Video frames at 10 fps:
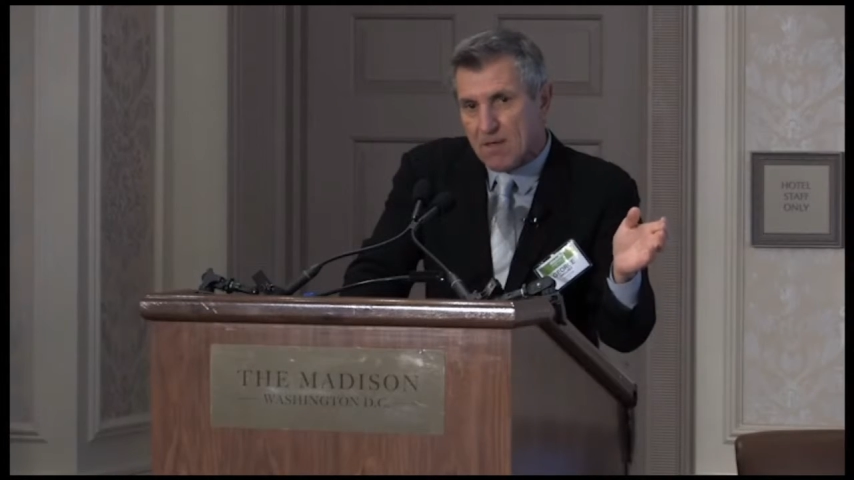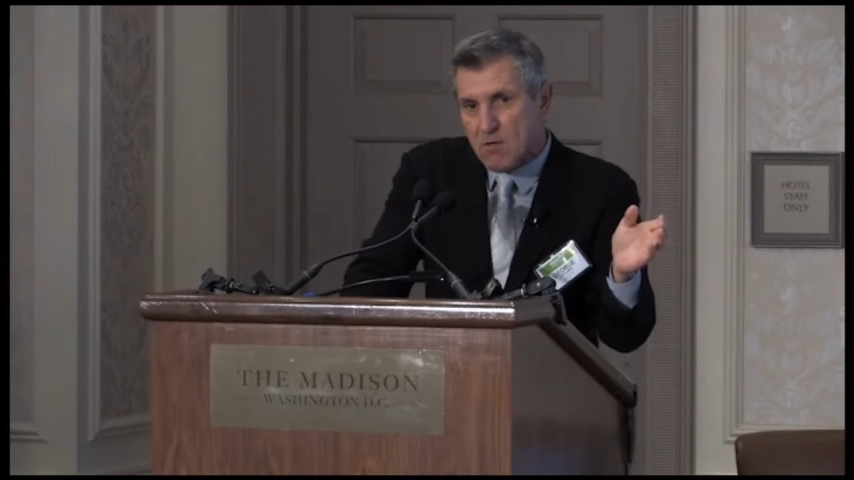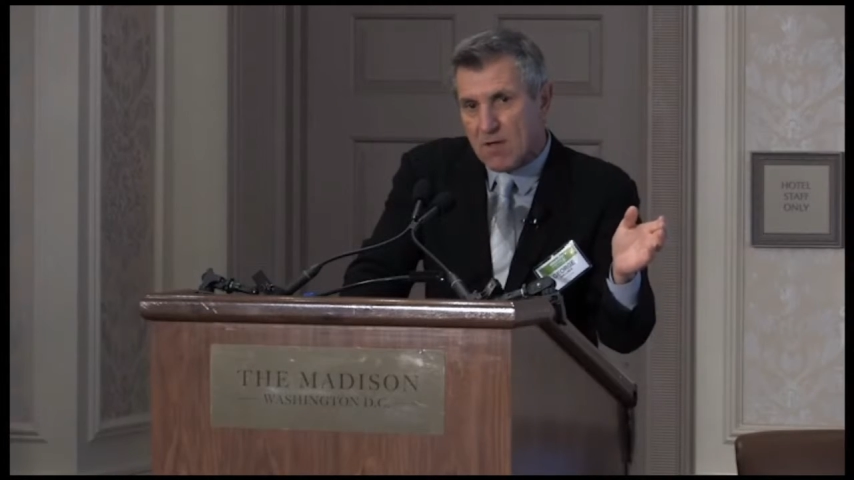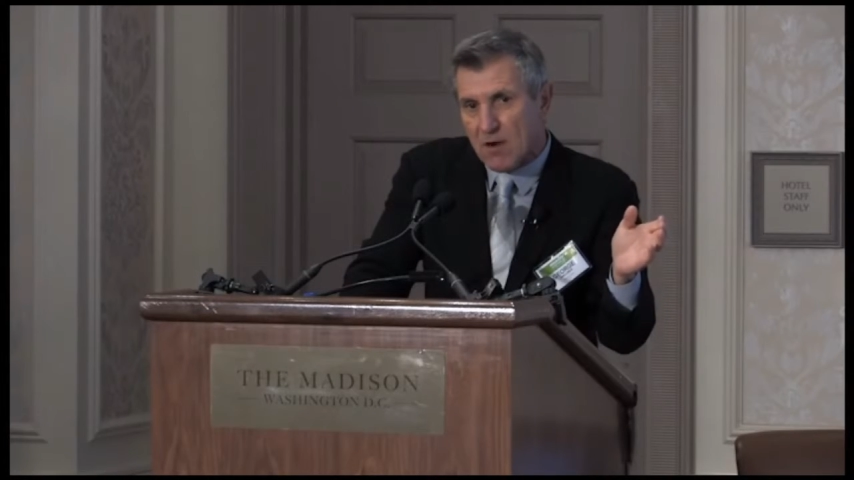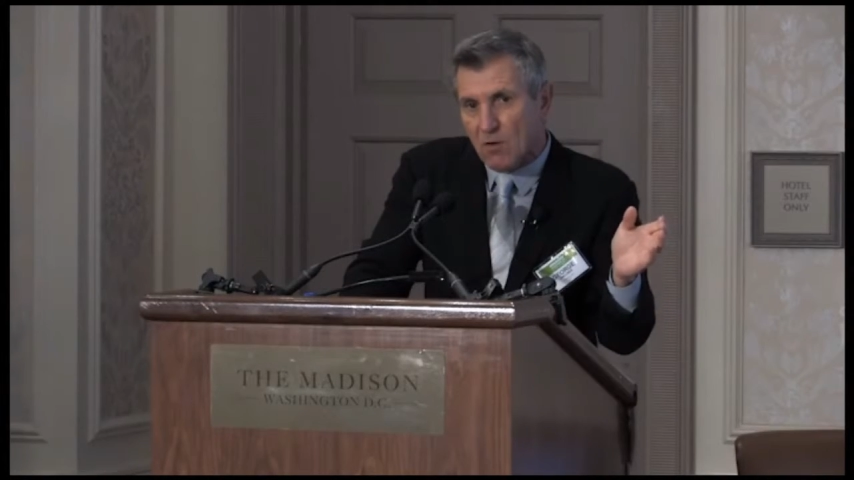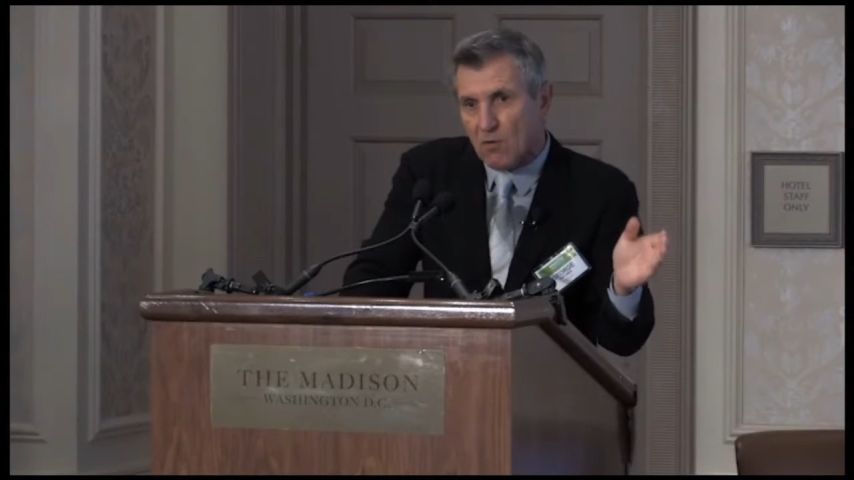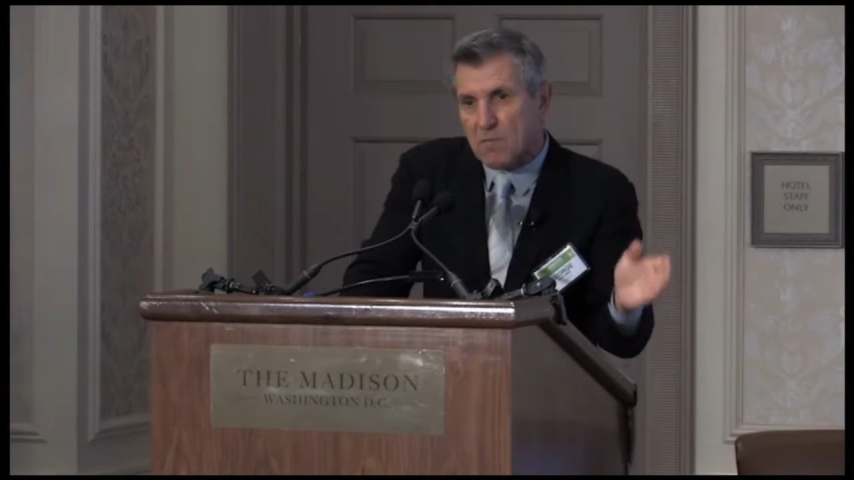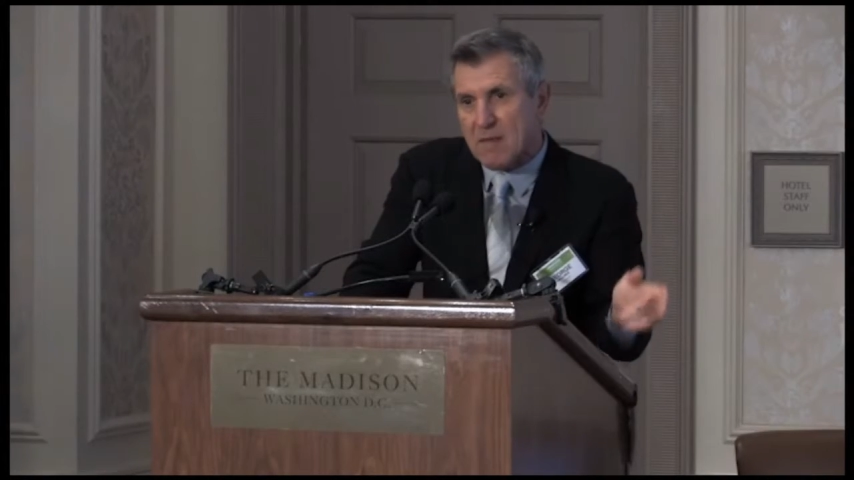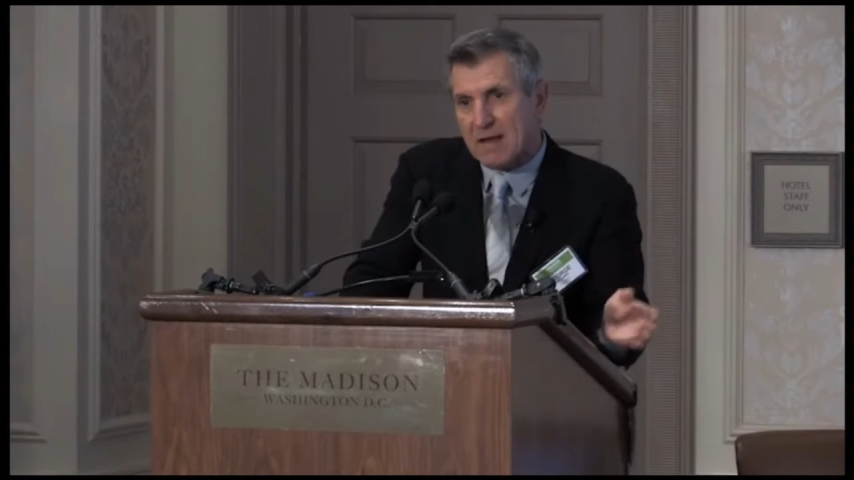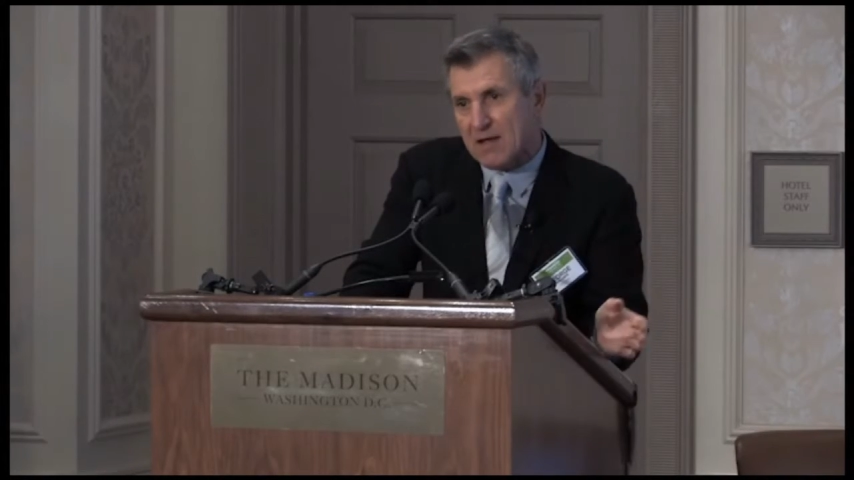you can
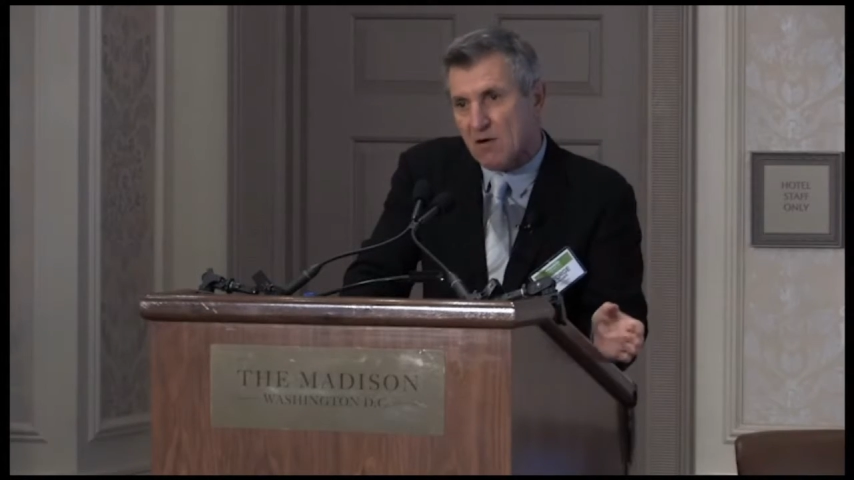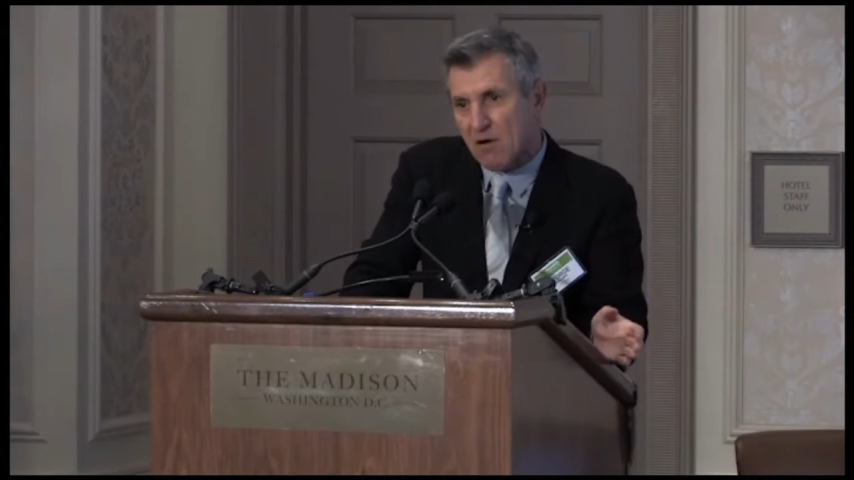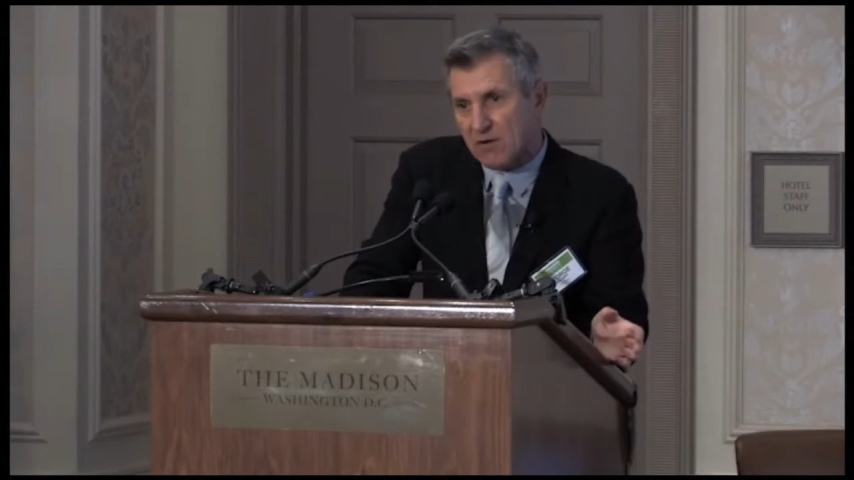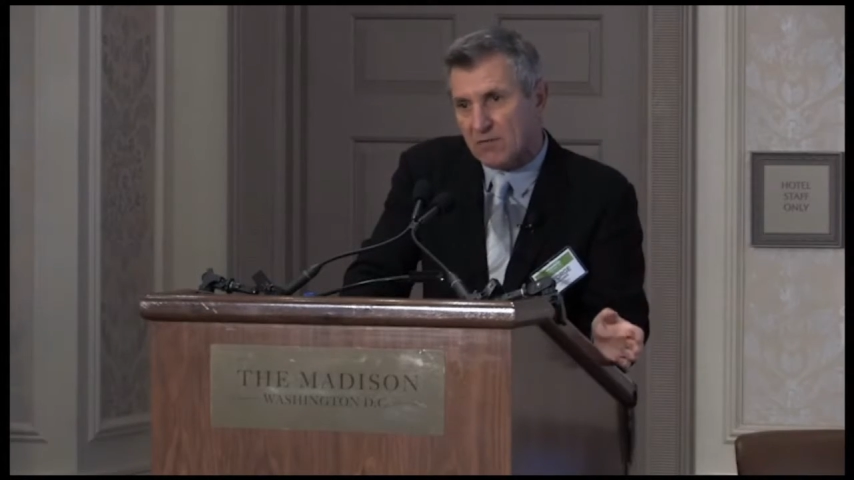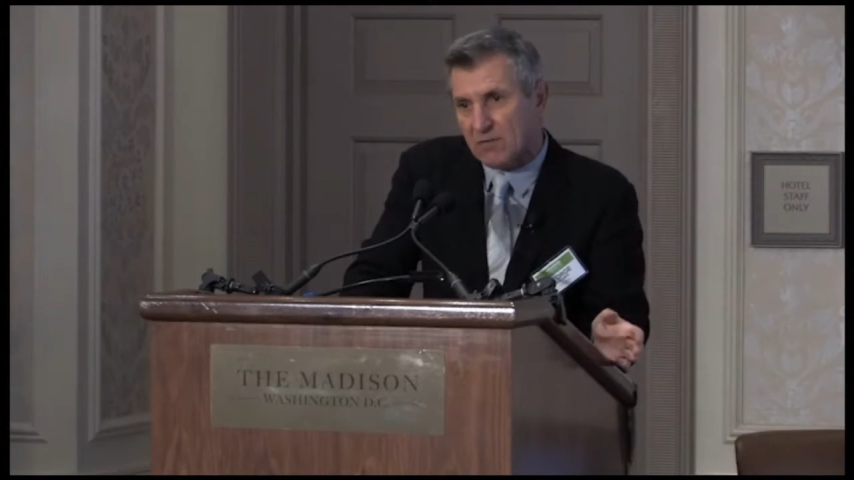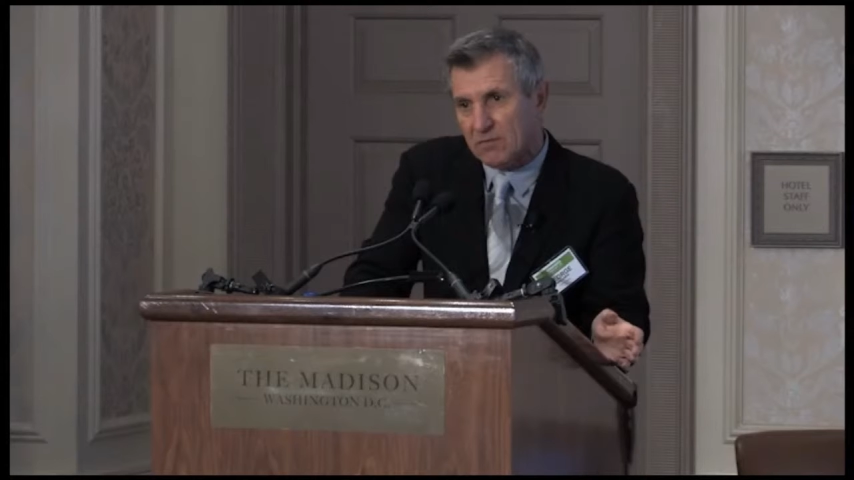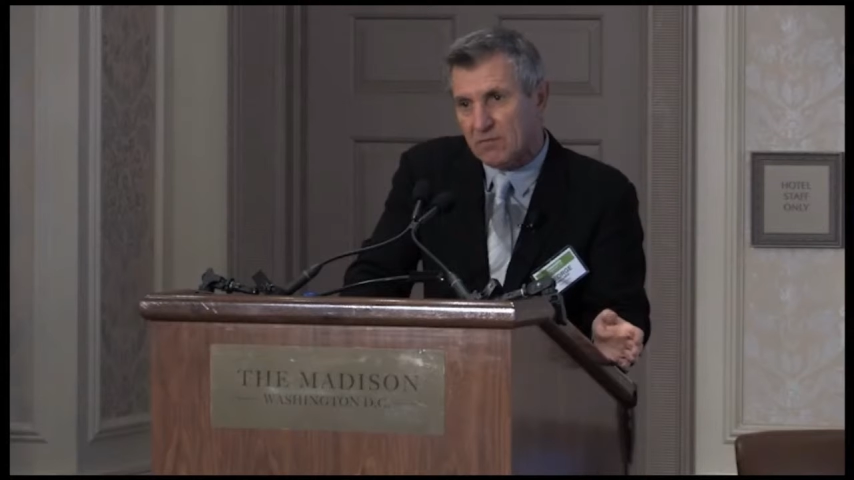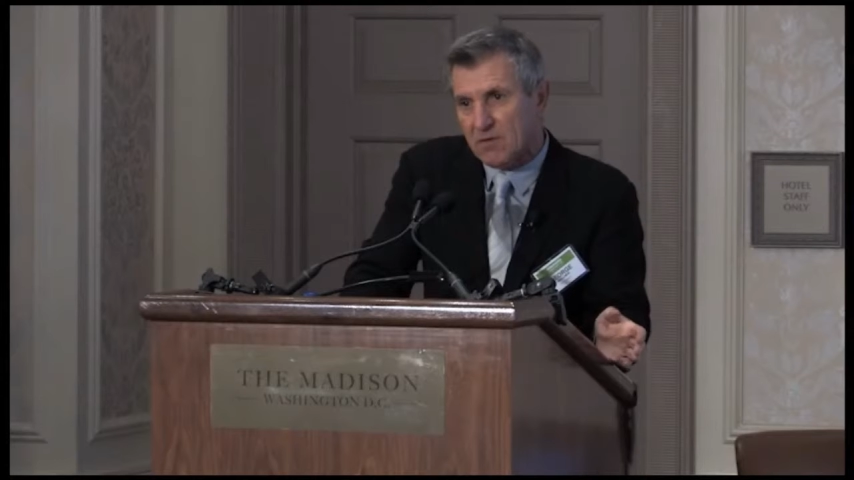load many cards.